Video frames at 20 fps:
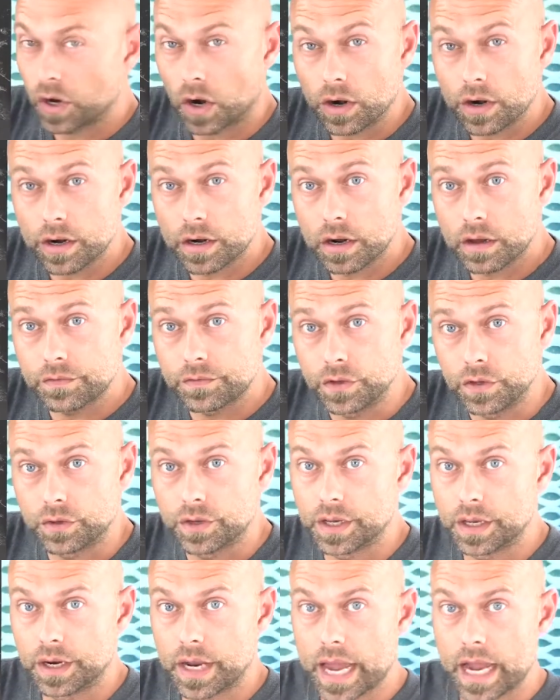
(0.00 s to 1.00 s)
dark enough, you
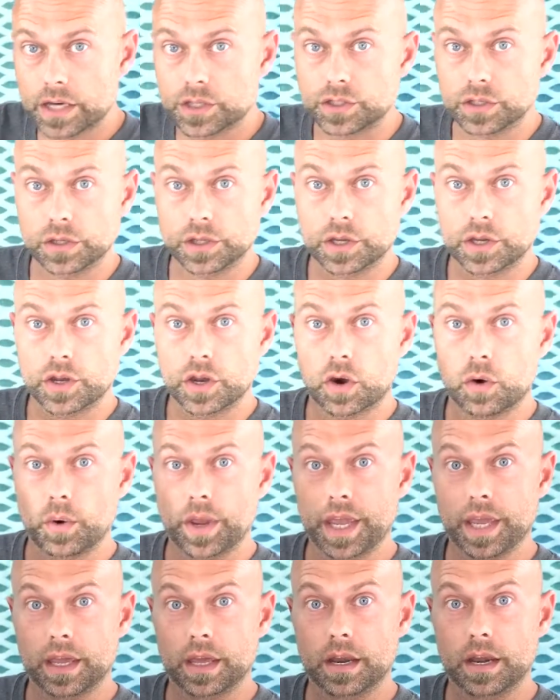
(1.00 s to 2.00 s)
can actually go
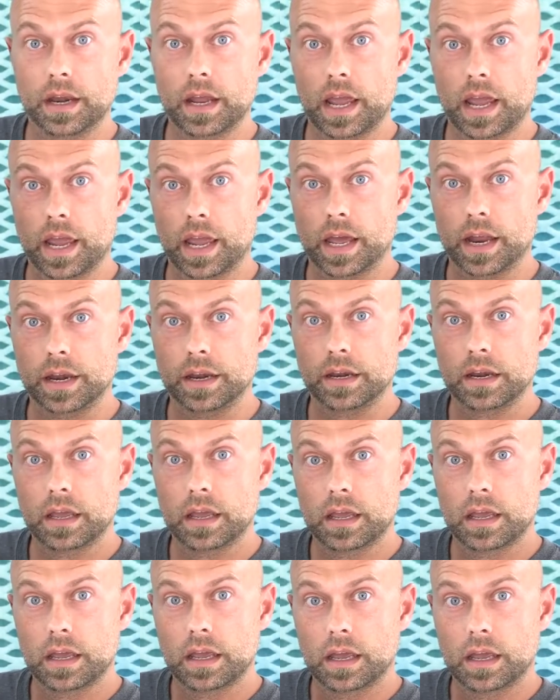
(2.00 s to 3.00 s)
in and
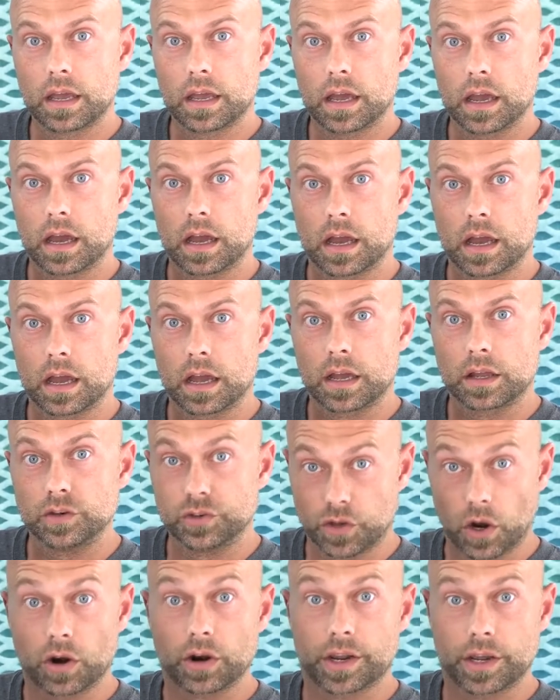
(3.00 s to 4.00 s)

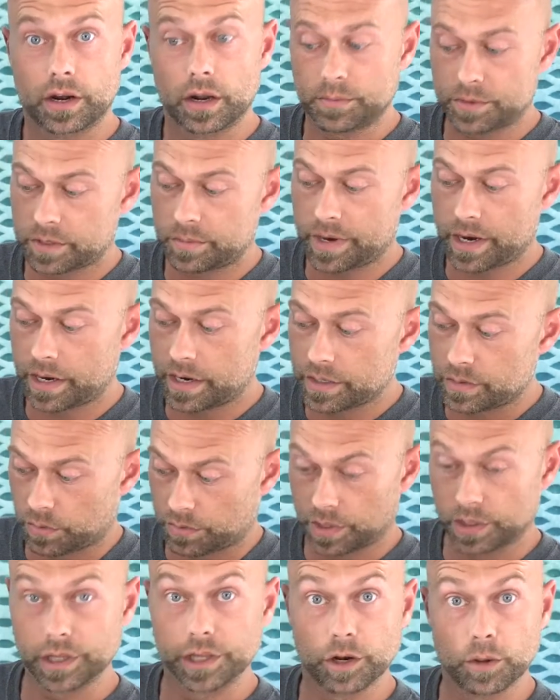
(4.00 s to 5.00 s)
darken up some areas
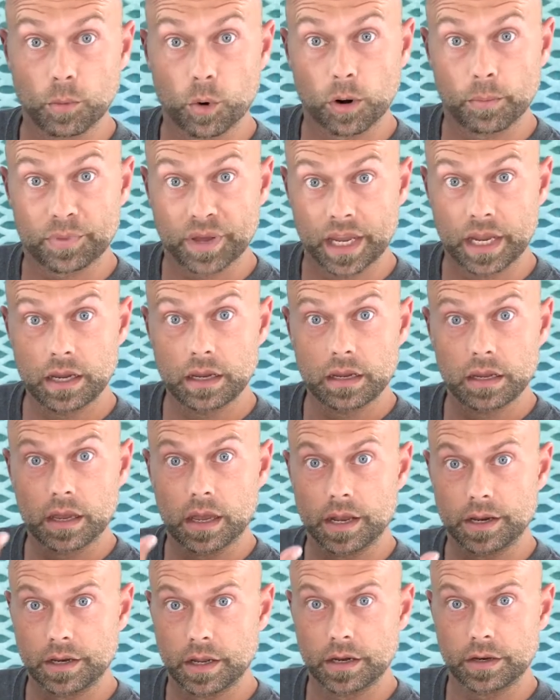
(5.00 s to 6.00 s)
with a little more
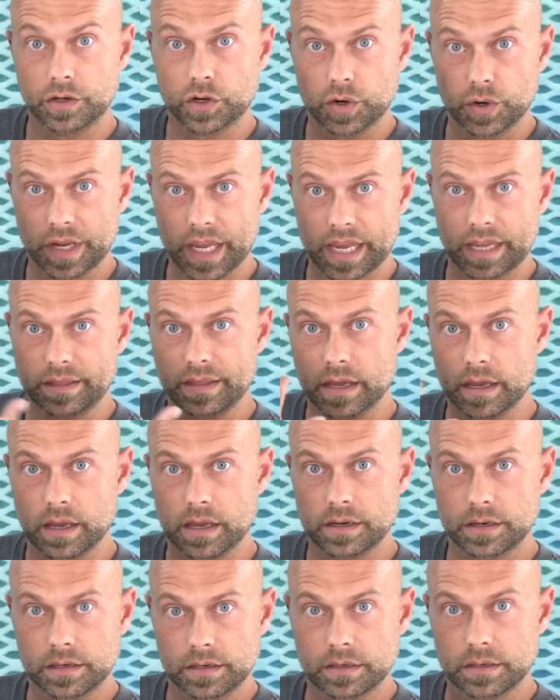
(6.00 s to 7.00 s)
paint and create
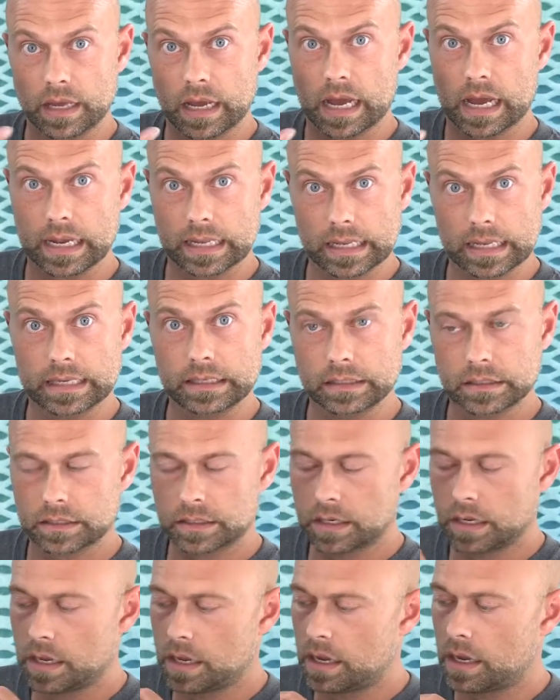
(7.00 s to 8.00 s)
the
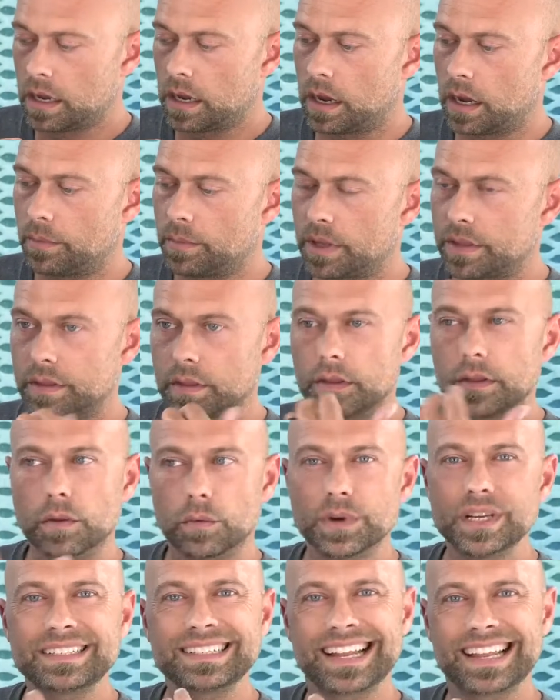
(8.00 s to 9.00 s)
highlights.
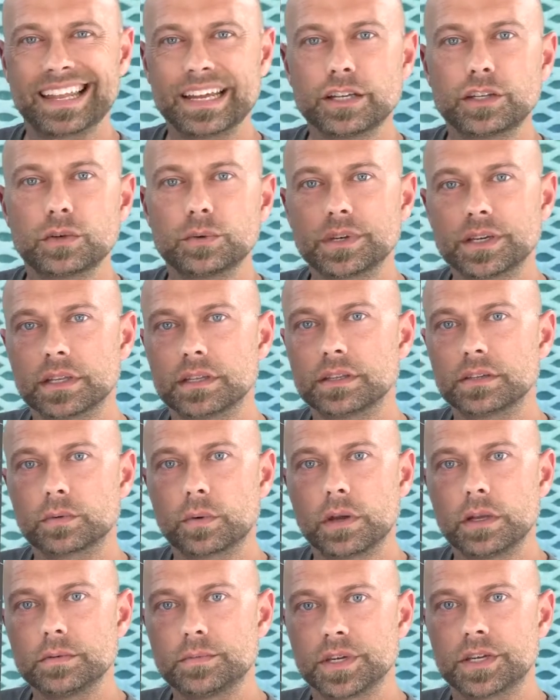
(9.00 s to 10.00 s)
The reason I like doing it this
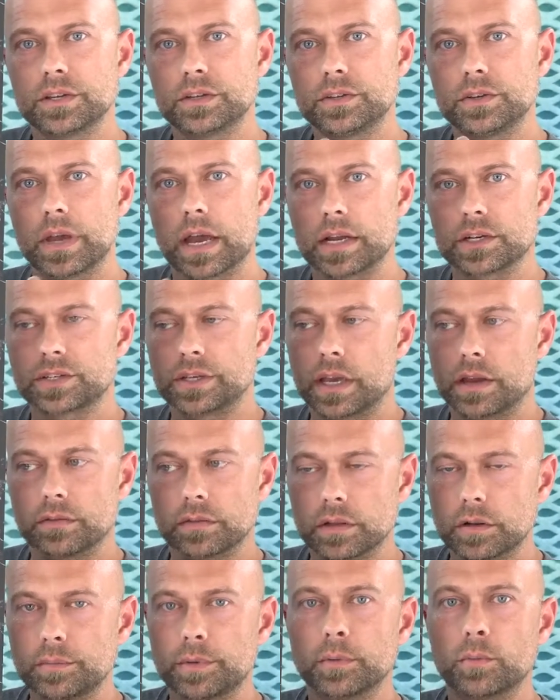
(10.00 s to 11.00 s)
way is because you actually have
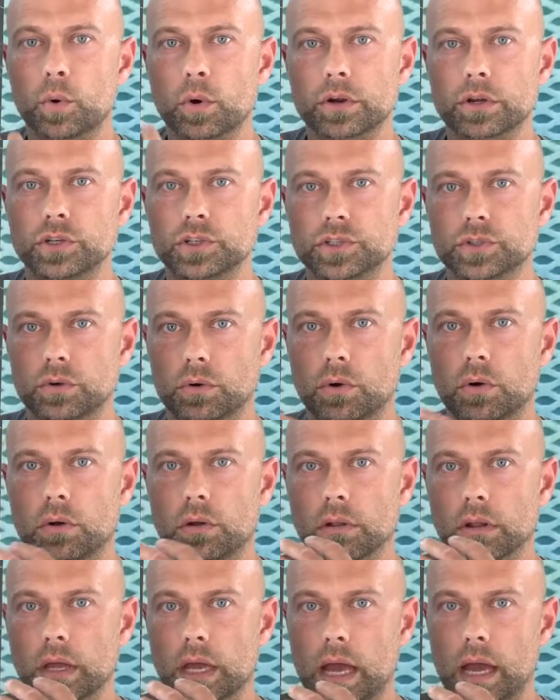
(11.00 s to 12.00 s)
a little bit more
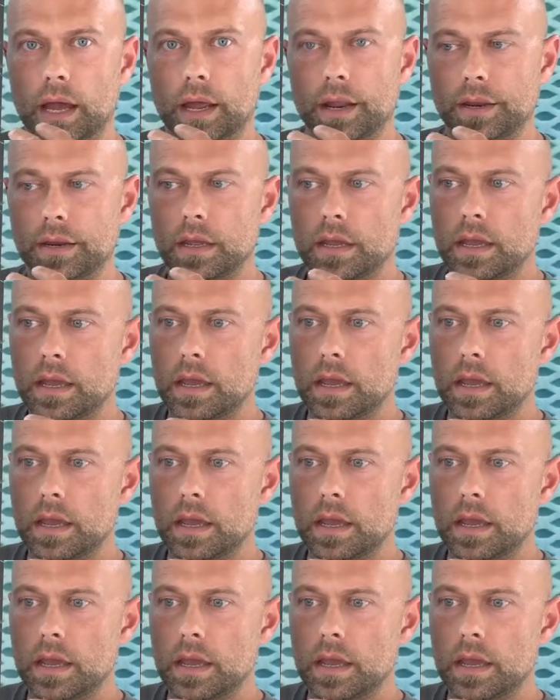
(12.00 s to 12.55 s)
control on